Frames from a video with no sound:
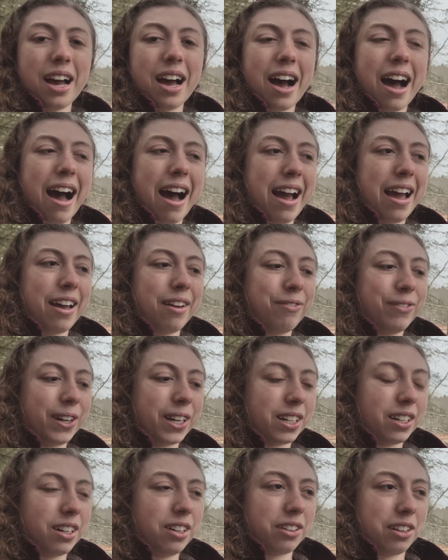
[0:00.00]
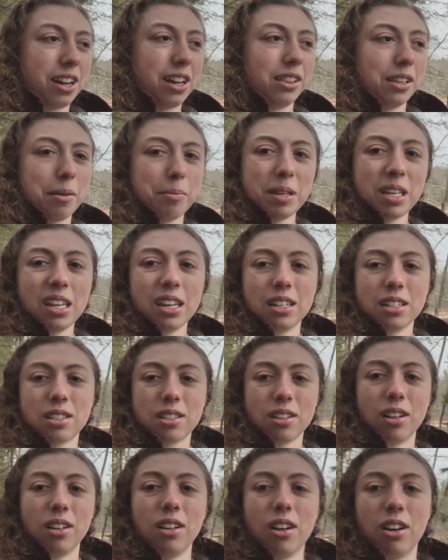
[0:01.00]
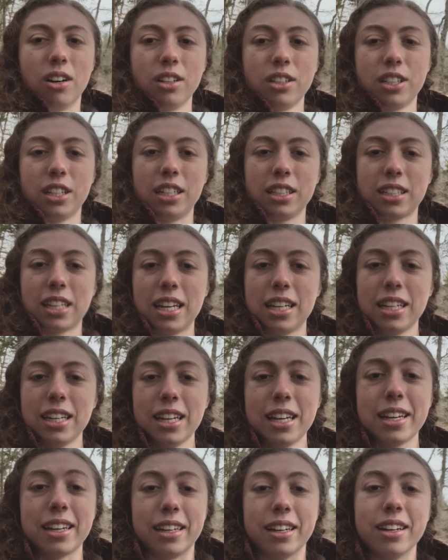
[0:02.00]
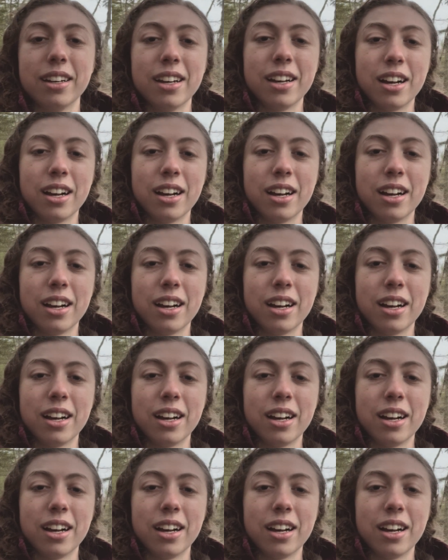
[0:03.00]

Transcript: I figured, okay, let me install Arch and KDE.